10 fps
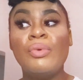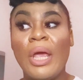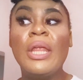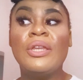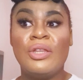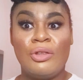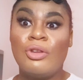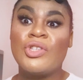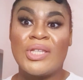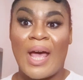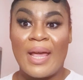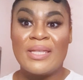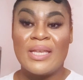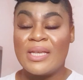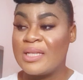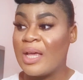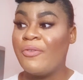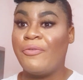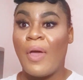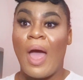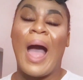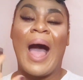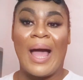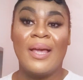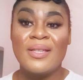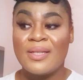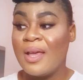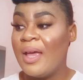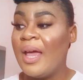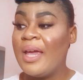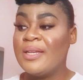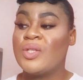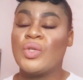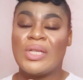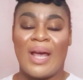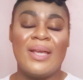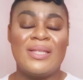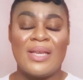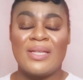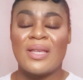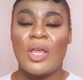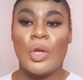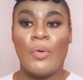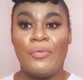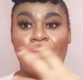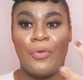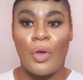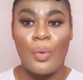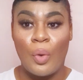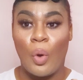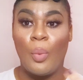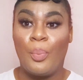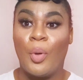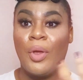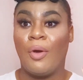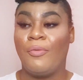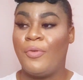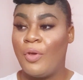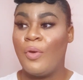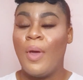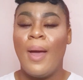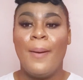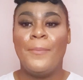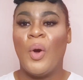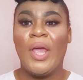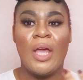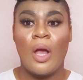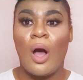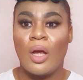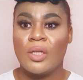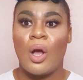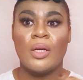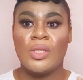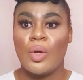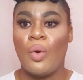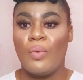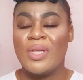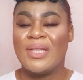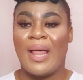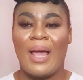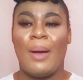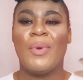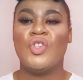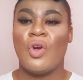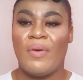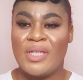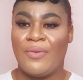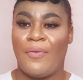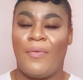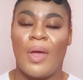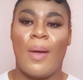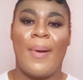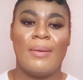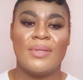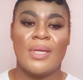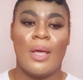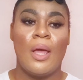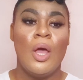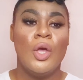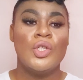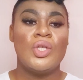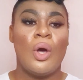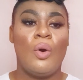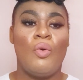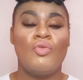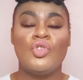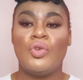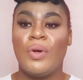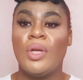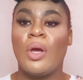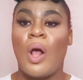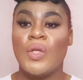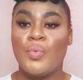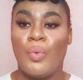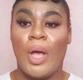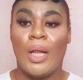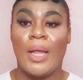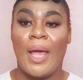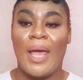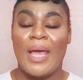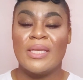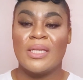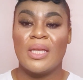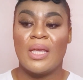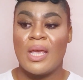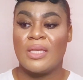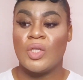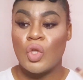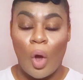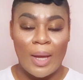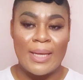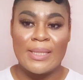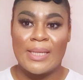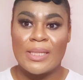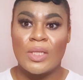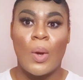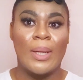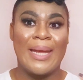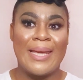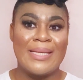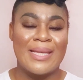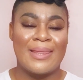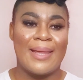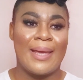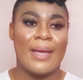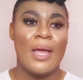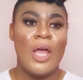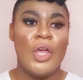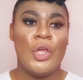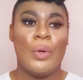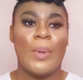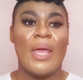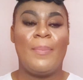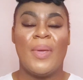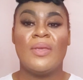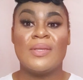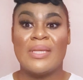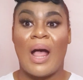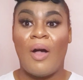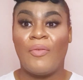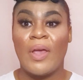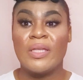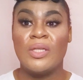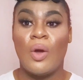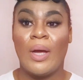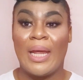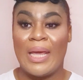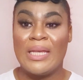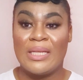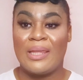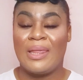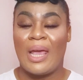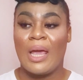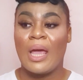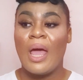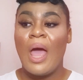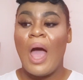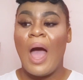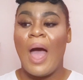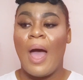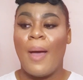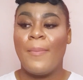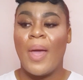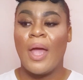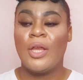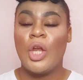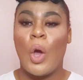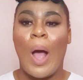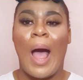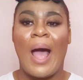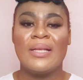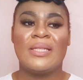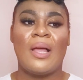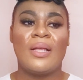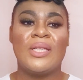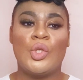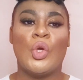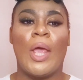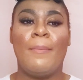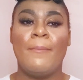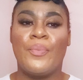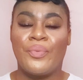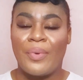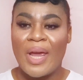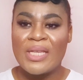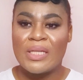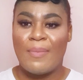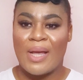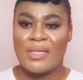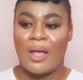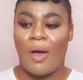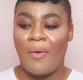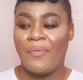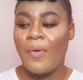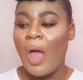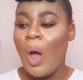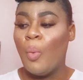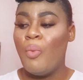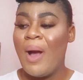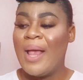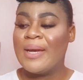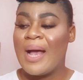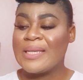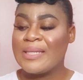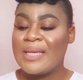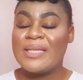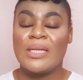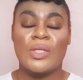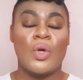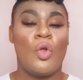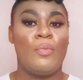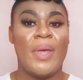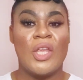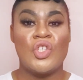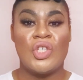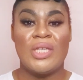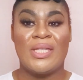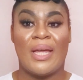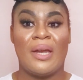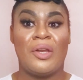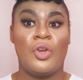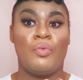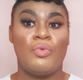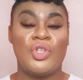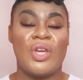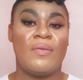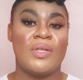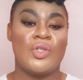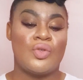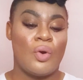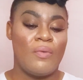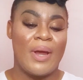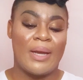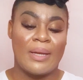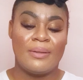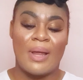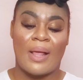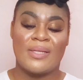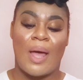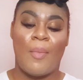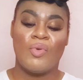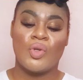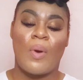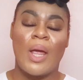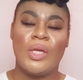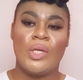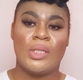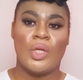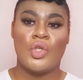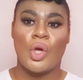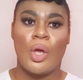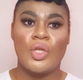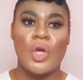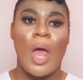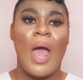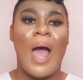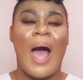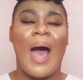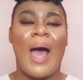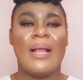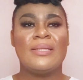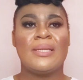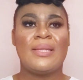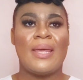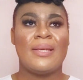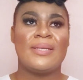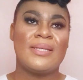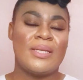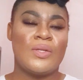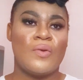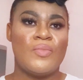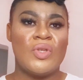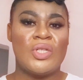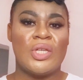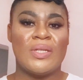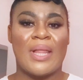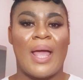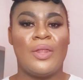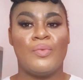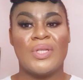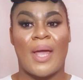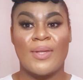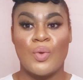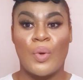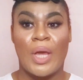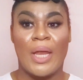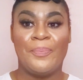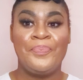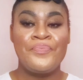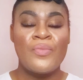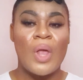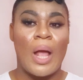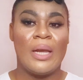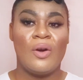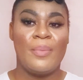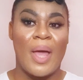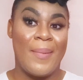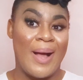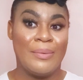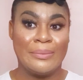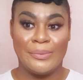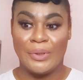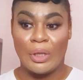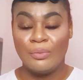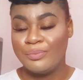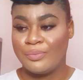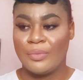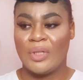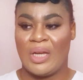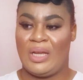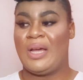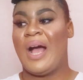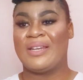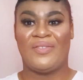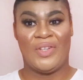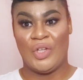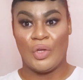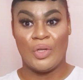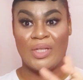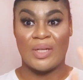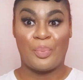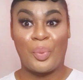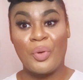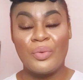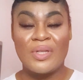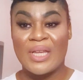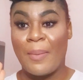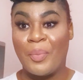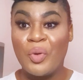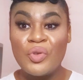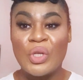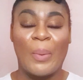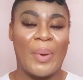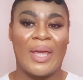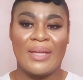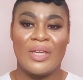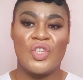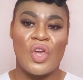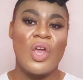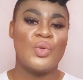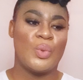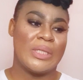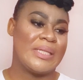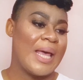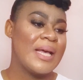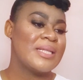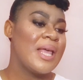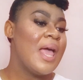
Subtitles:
in the society's eyes, in the society's view or point of view. But in God is always like a majority, if you think about it. So doing the God's will it's not easy. It's not an easy thing. Keeping yourself is not an easy thing. And I started to embrace myself when a sister told me, and she said, and we were sharing a story, and at that time I was quite new to the church. And then a sister told me, she's like, we started talking a little bit about, it kind of, the taboo topic in the church, which is sex.